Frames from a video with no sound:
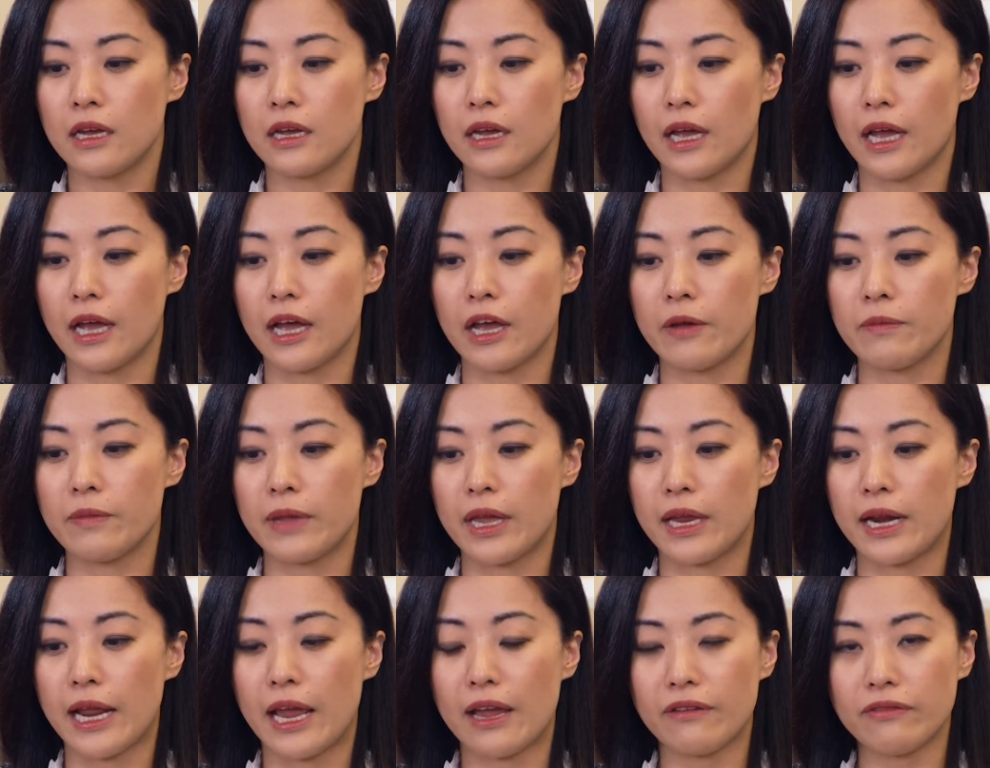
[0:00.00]

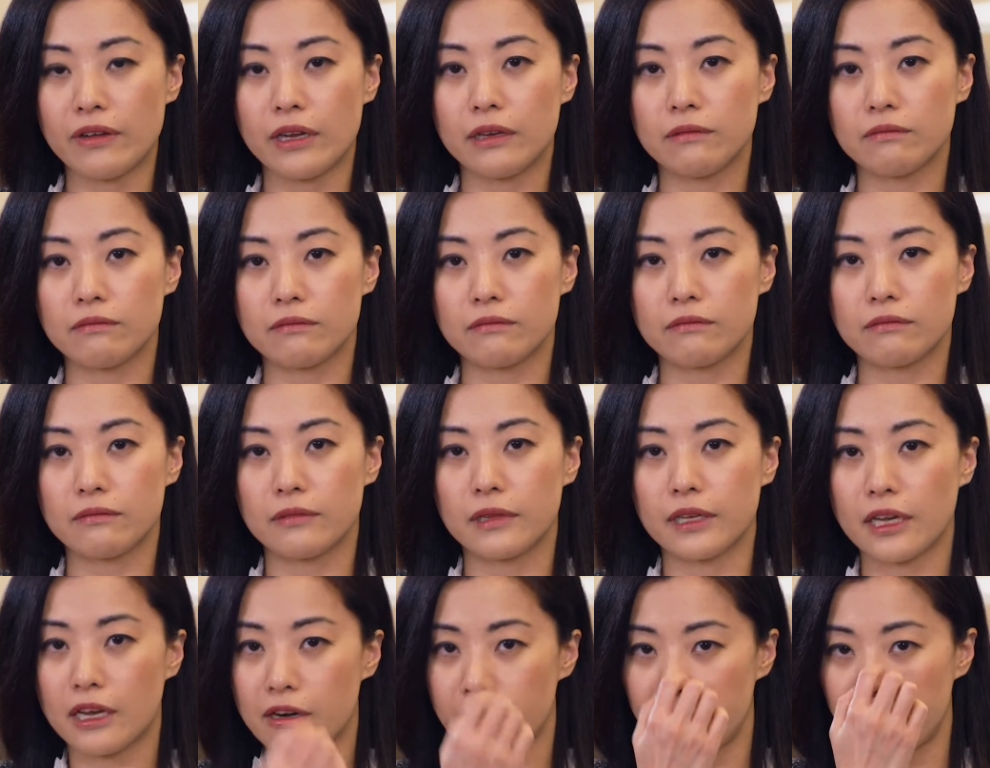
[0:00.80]
And having
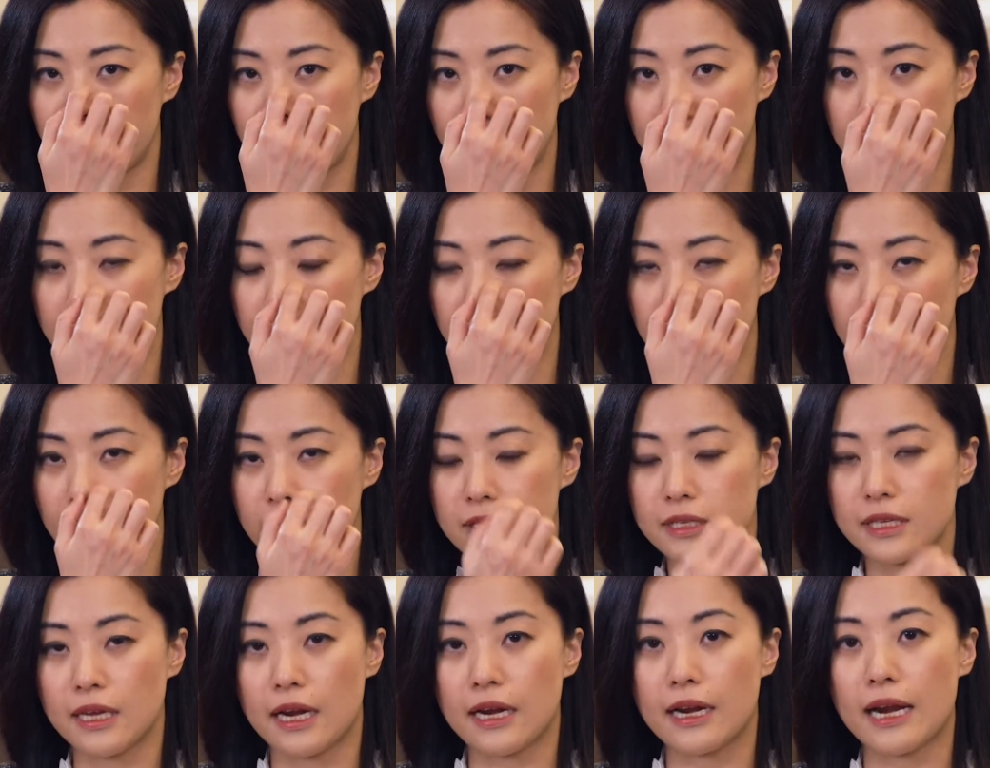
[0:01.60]
kind of
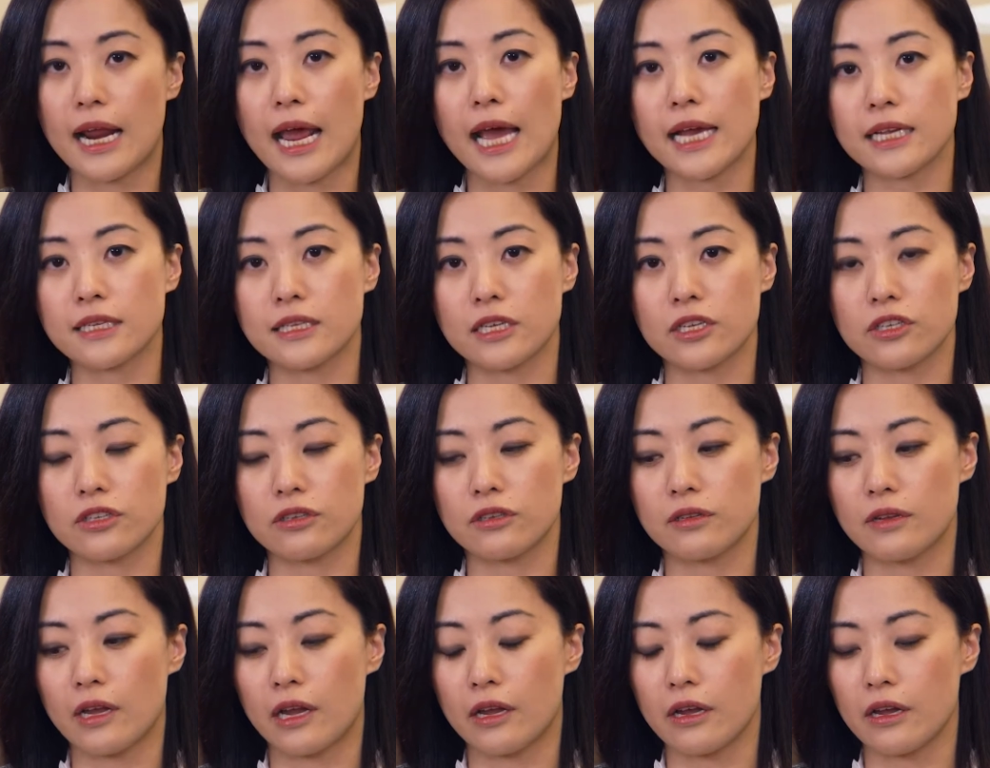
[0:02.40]
experience and an
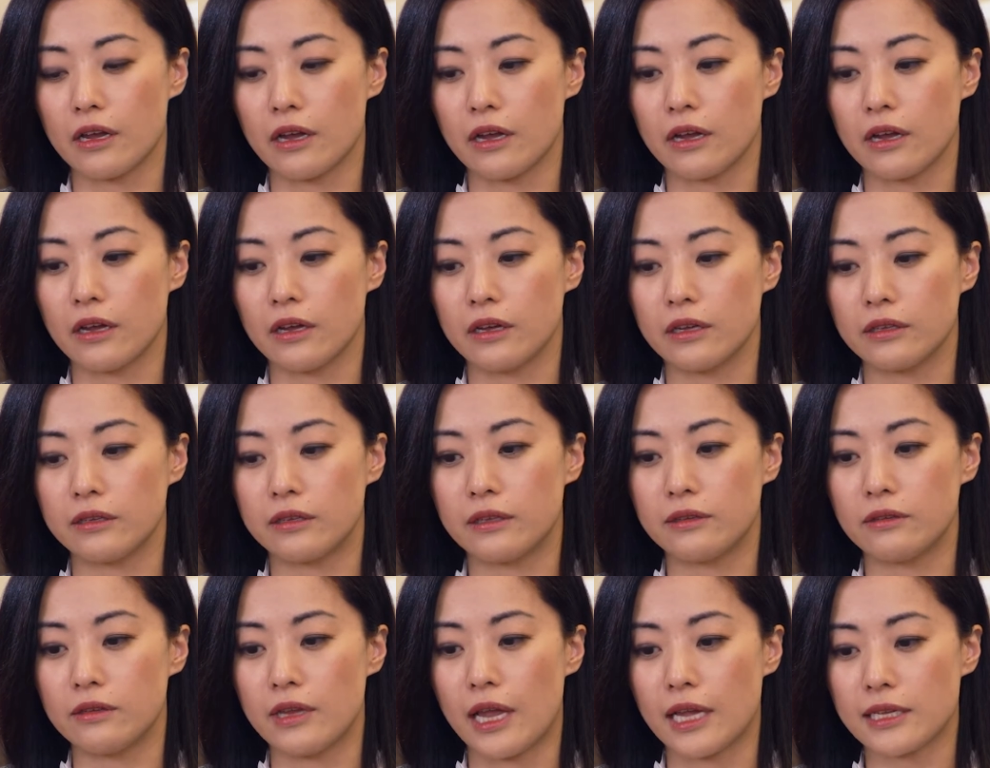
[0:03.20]

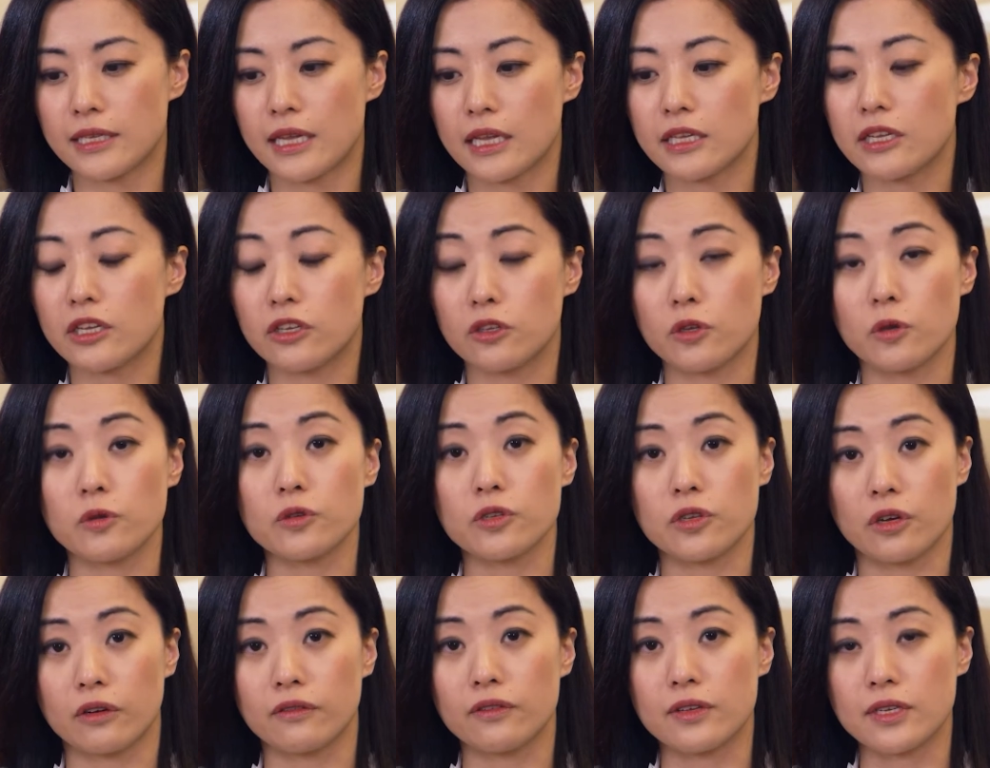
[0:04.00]
accessing those
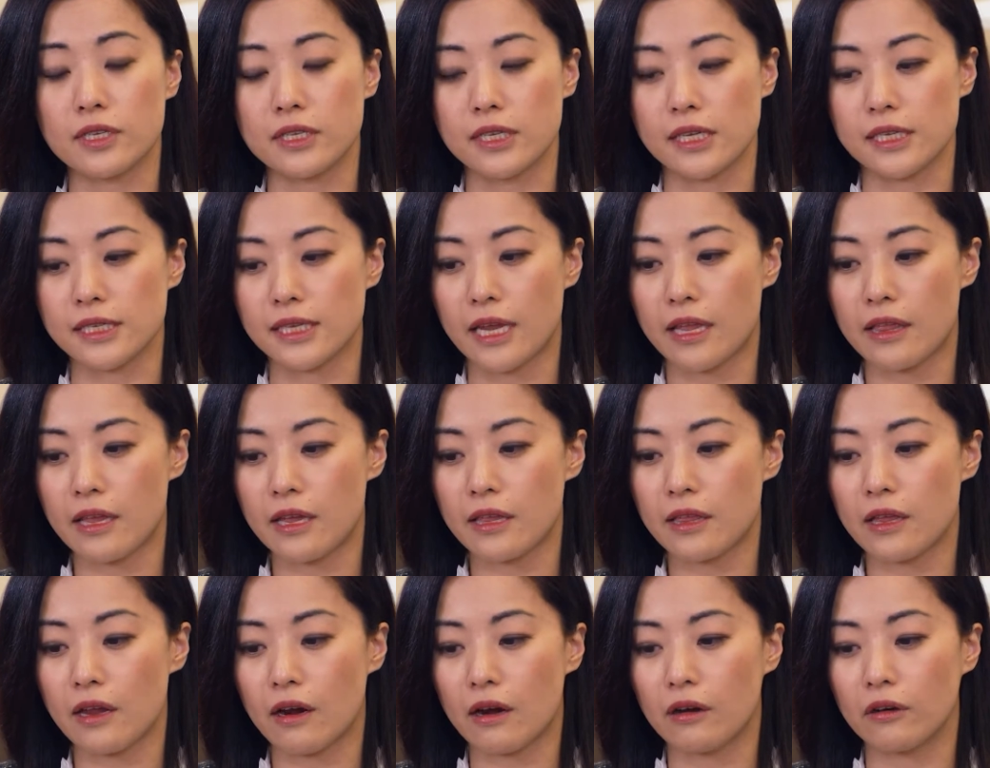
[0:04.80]
services, I
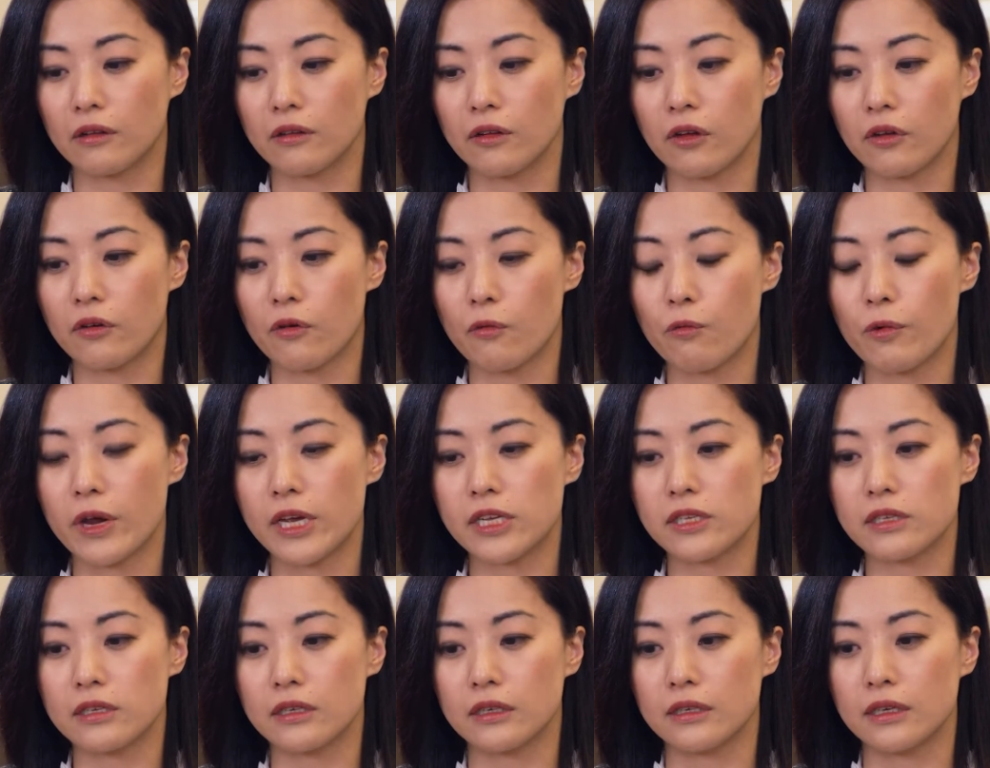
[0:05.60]
think there are a lot of
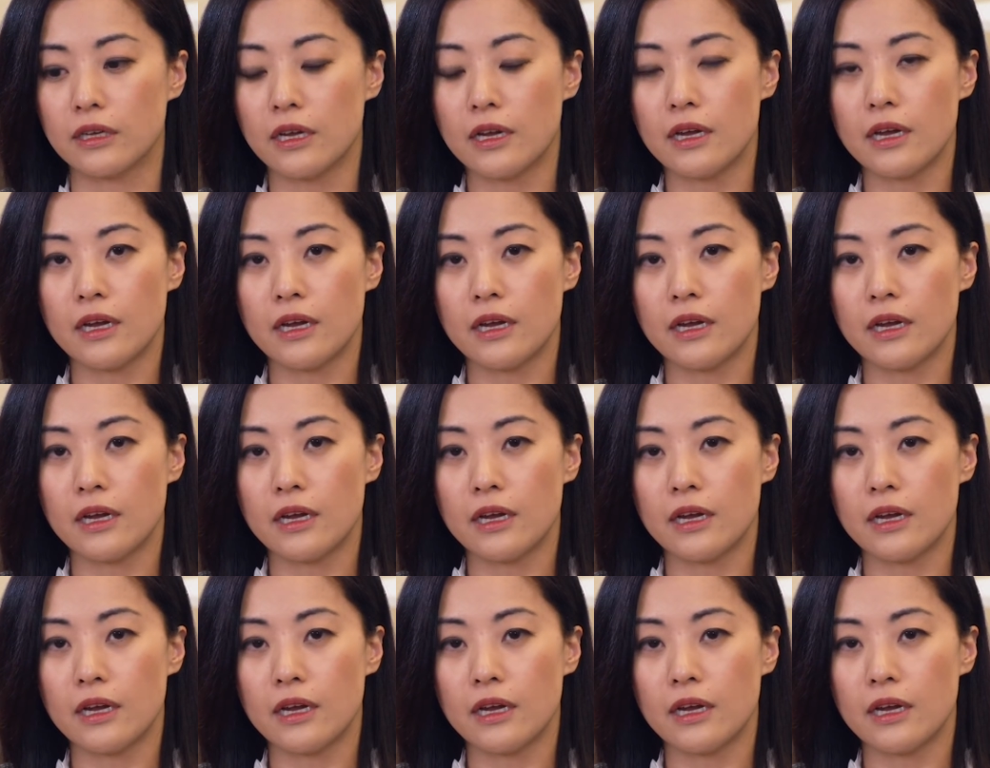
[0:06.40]
ways to